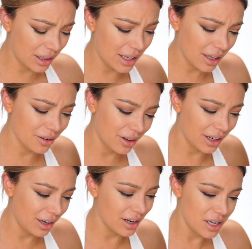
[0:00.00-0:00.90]

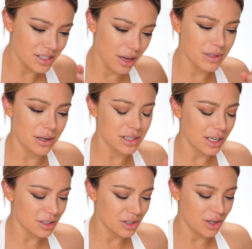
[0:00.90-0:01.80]
Language. Sometimes it's
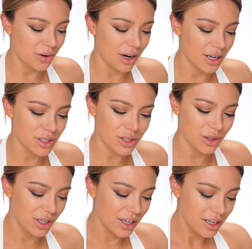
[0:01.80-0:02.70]
like so hard
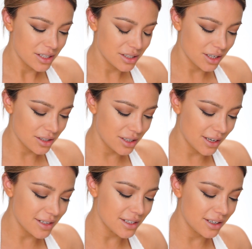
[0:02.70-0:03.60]
to talk to you
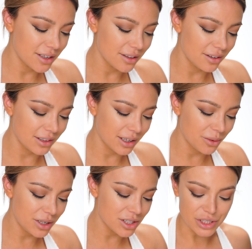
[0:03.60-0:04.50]
guys in another
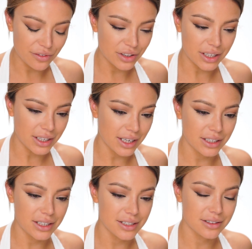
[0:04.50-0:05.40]
language, which I feel like
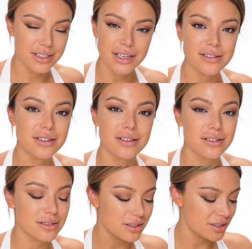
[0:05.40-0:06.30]
I need 10
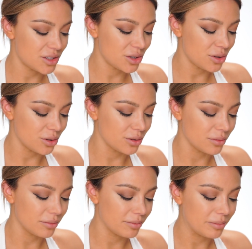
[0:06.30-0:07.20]
sentences
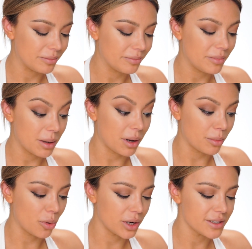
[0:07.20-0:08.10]
to make my
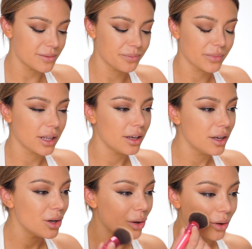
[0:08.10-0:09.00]
point.
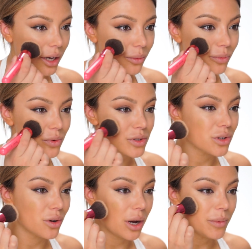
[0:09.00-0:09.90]
Okay,
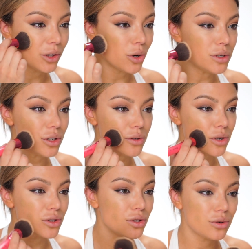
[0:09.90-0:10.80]
so I'm not going to use
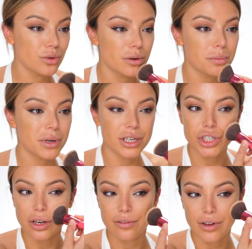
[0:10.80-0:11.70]
too
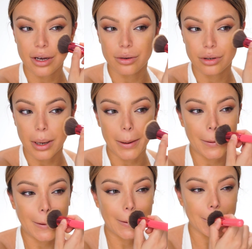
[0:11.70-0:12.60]
much
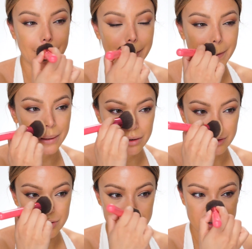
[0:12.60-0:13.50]
foundation,
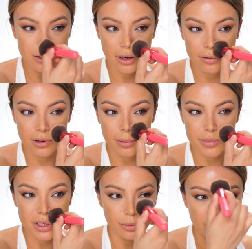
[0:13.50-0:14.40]
just to cover
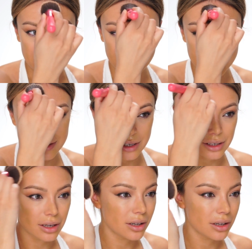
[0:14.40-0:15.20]
up some redness and